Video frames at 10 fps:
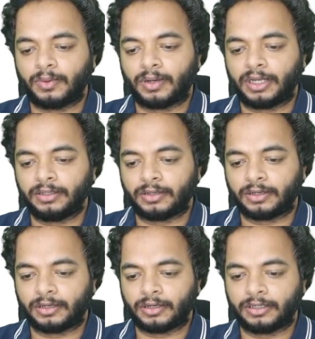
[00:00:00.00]
1
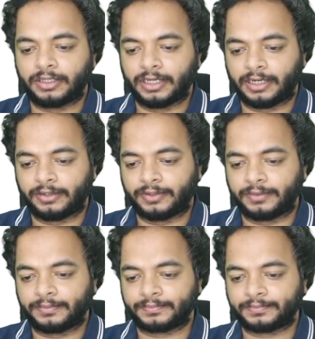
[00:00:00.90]
till 100.
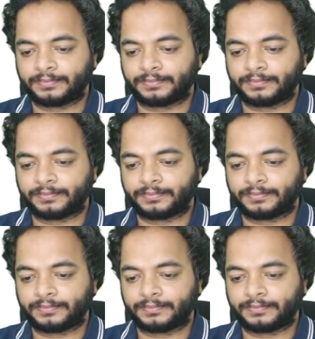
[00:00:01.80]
